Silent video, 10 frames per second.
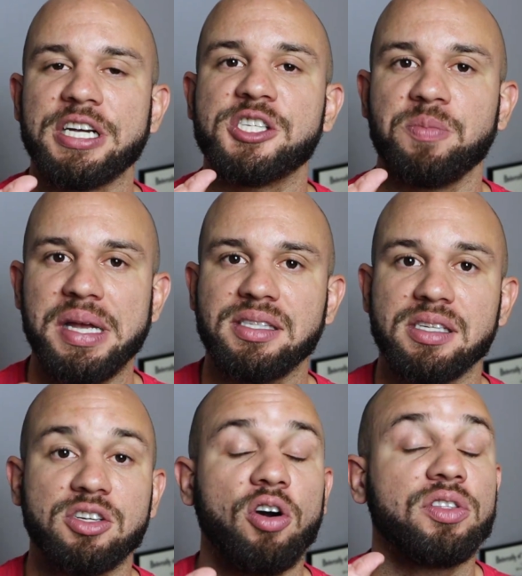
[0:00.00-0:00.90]

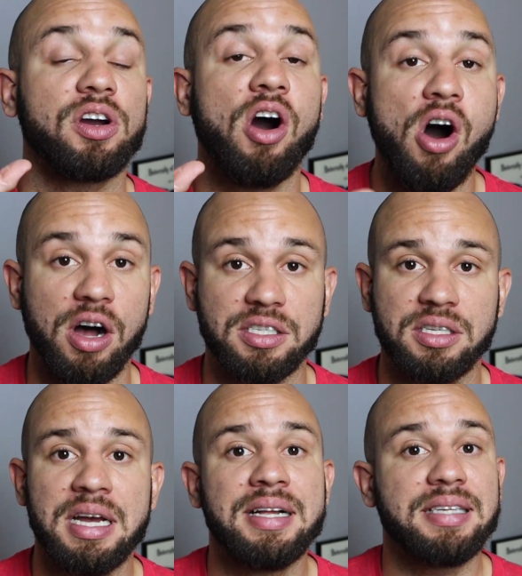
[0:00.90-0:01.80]
expenses or the
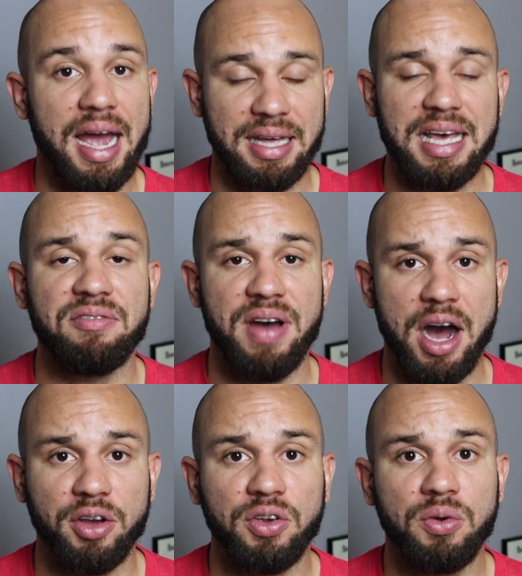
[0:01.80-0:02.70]
costs to add that
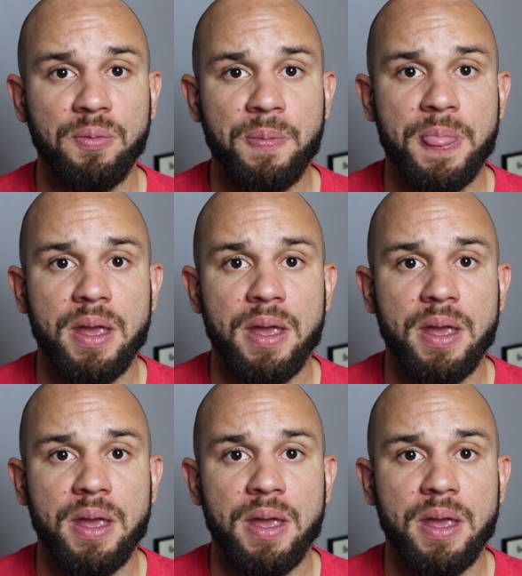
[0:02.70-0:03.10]
value.